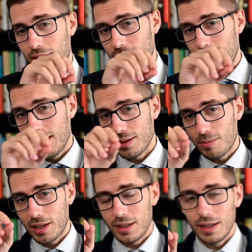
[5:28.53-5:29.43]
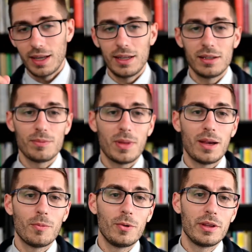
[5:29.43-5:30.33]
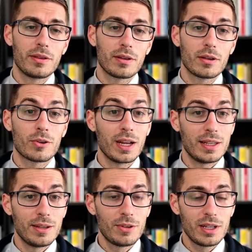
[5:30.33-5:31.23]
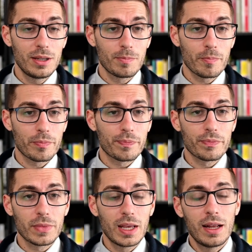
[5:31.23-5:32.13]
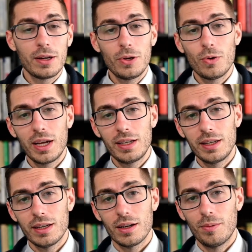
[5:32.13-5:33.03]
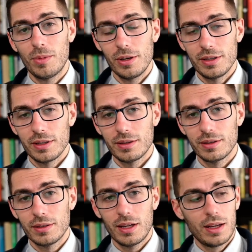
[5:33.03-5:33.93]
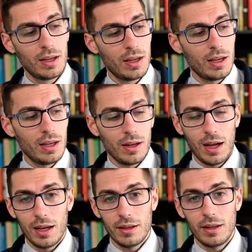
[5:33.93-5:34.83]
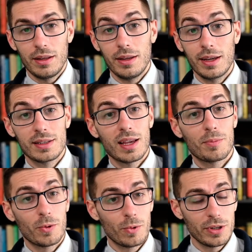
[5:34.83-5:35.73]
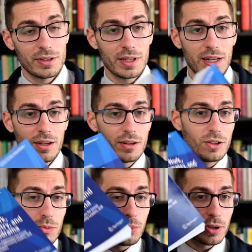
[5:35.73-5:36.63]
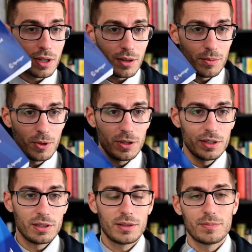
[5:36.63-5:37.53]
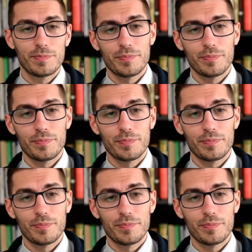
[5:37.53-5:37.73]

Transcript: And that spontaneity is met with creativity, and a new idea emerges. Uh, in the example we're using here, a new book emerges.